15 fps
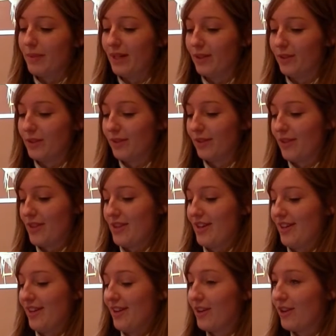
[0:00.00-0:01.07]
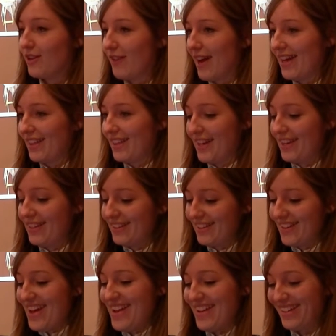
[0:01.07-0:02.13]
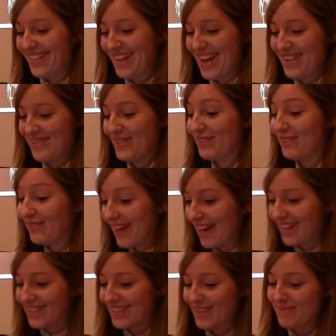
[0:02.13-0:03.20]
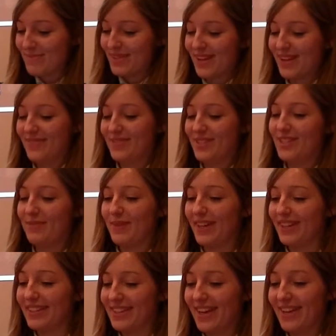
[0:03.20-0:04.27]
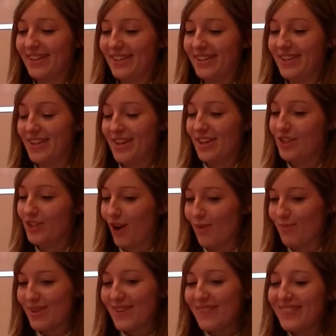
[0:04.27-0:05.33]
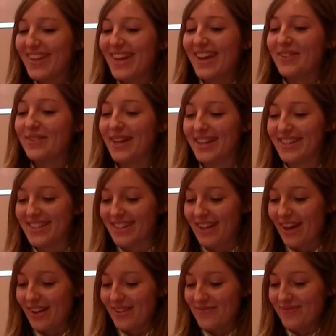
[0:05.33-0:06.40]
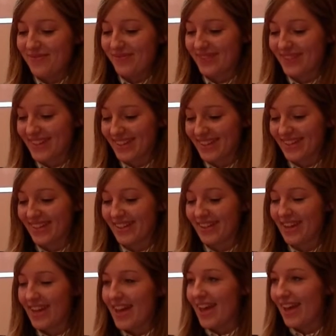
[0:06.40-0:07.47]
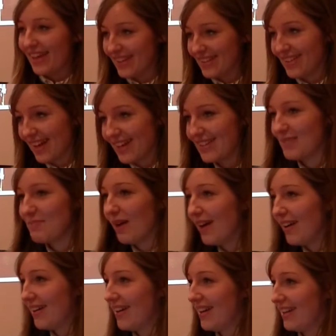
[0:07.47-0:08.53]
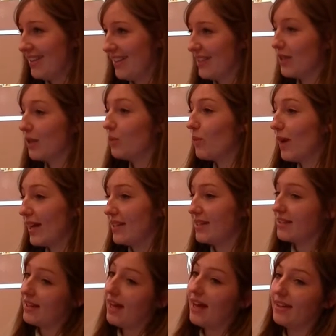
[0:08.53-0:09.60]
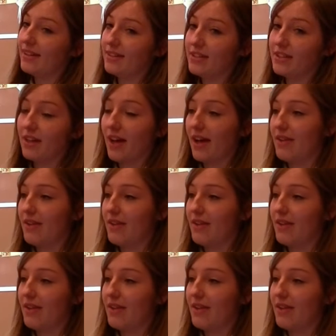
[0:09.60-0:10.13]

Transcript: build the grandly named flagship shipping container shop, which is actually behind, it's on wasteland